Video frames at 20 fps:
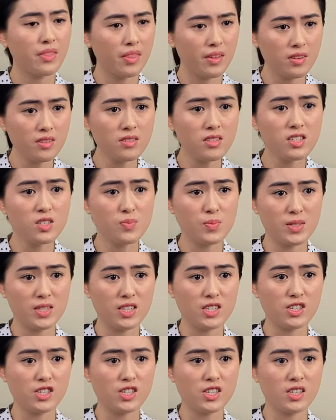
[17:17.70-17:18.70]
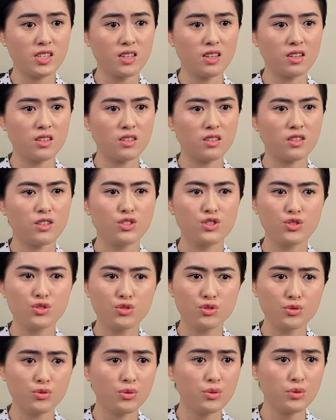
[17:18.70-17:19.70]
Their disposition is
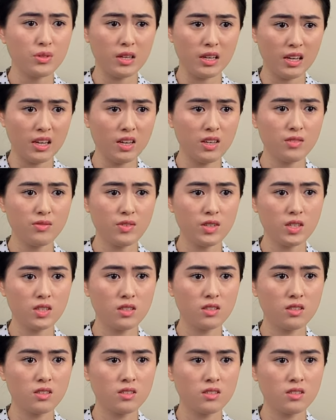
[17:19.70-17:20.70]
truly evil.